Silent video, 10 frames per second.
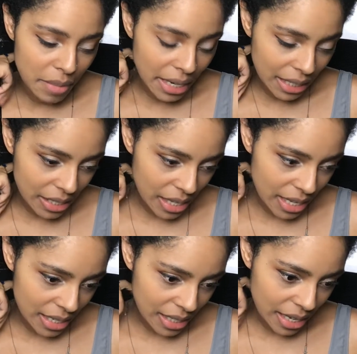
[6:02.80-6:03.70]
make it so
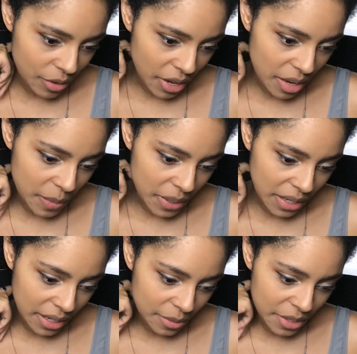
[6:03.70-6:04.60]
that it's like, okay, but
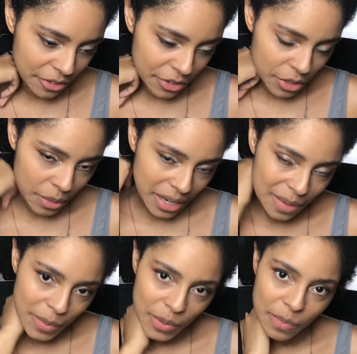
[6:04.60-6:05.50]
like when I first wake
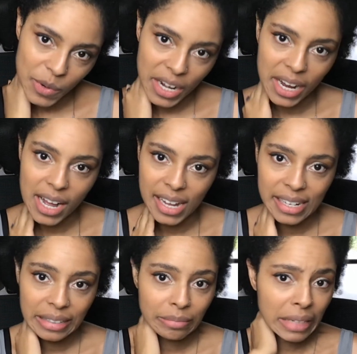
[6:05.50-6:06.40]
up in the morning,
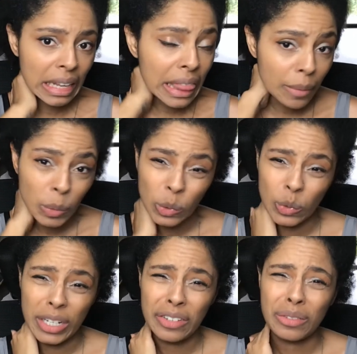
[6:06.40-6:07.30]
I'm not in the
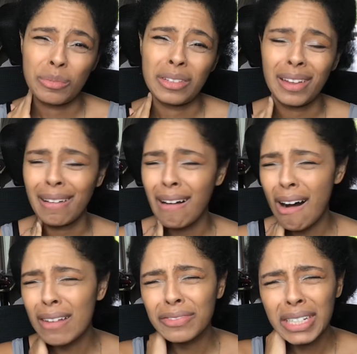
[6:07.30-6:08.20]
mood. I just want like
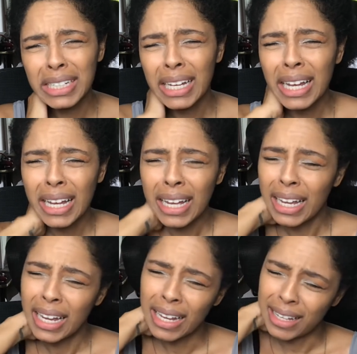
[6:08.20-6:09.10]
coffee
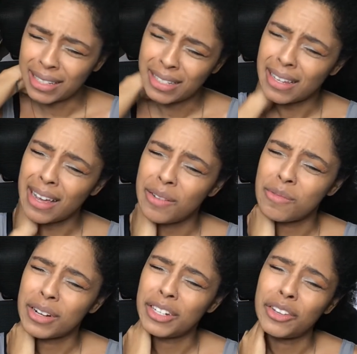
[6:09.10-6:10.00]
and I
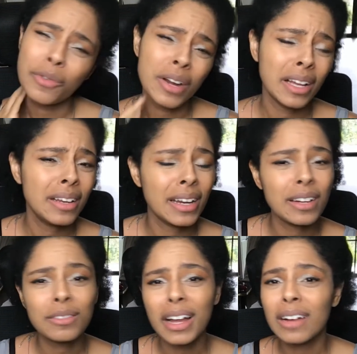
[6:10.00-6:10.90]
want a donut, and I
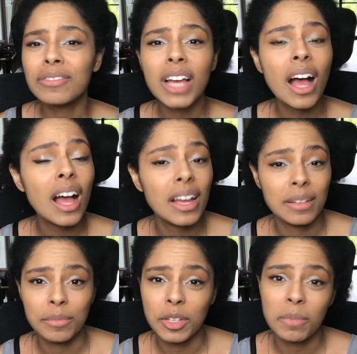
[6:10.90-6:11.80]
don't have
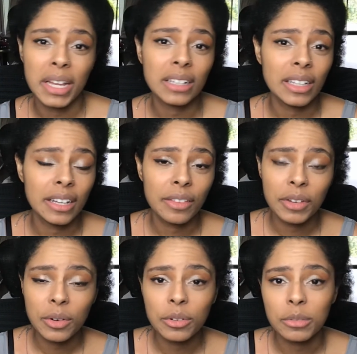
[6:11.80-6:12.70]
time to make like
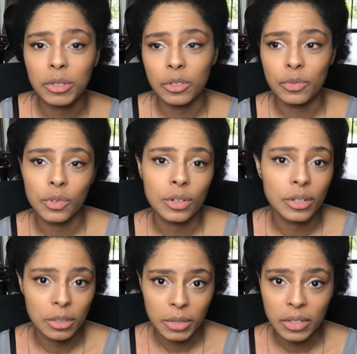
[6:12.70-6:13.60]
3-course meals or
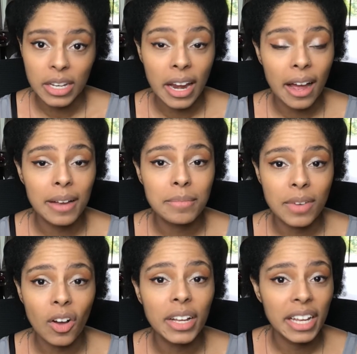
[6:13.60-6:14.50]
4-course meals. And I'm
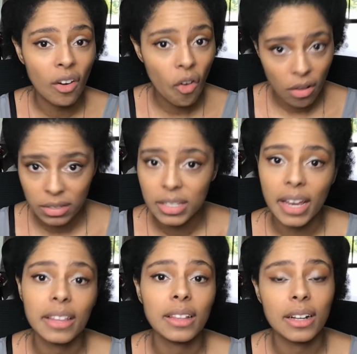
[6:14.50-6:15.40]
not at all
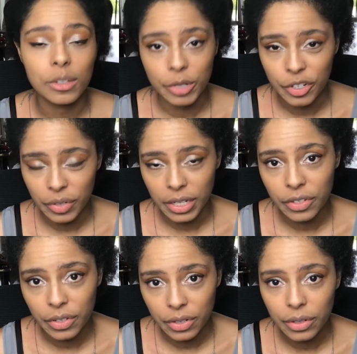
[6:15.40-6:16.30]
saying that that's what you need
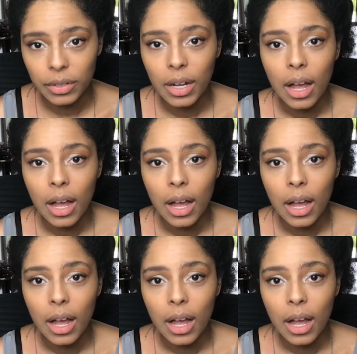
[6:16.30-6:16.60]
to do.